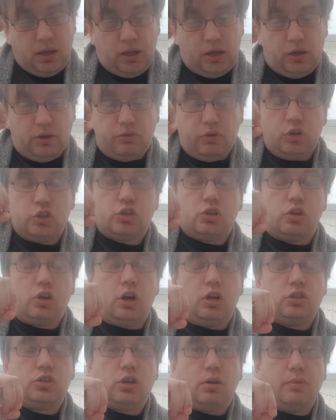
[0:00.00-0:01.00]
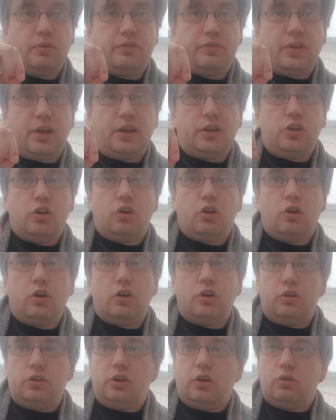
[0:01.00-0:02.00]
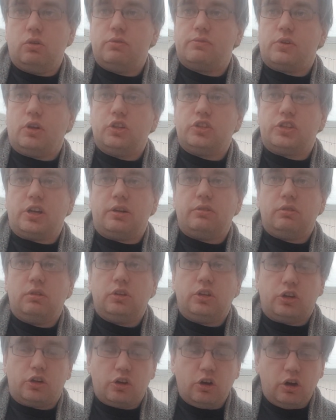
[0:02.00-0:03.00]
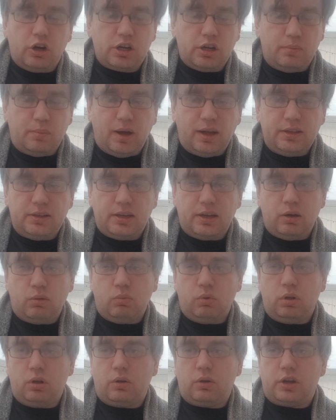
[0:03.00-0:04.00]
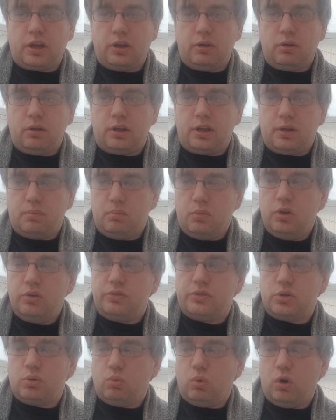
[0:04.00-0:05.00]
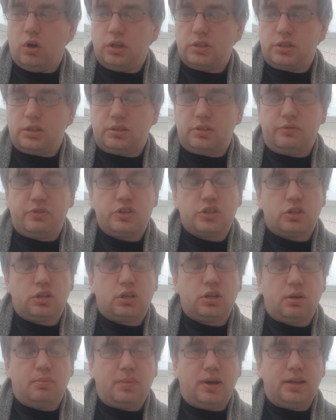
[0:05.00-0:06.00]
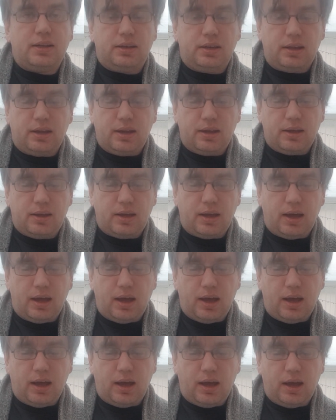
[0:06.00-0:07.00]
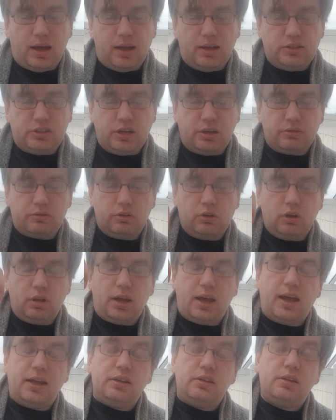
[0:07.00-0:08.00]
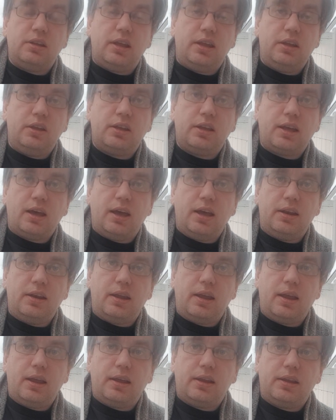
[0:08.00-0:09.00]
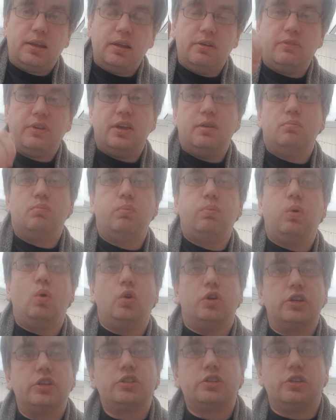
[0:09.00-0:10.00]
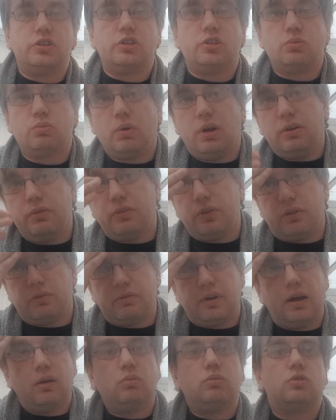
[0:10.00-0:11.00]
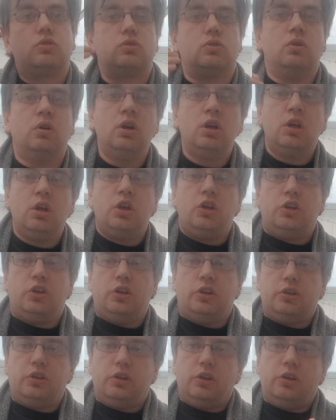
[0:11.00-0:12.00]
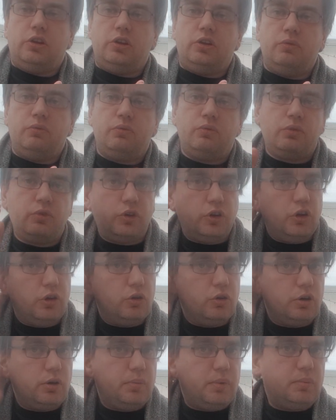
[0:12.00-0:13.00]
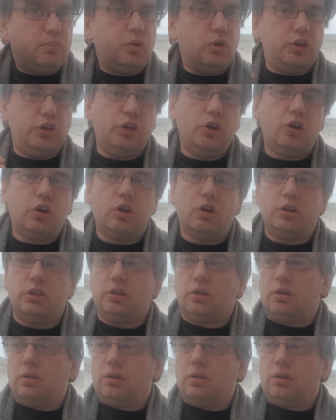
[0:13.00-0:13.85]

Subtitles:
You've also got on top of that your overall general, your corps commander can move towards a divisional commander general, and he can give him bonuses as well for the round. So you're going to be putting your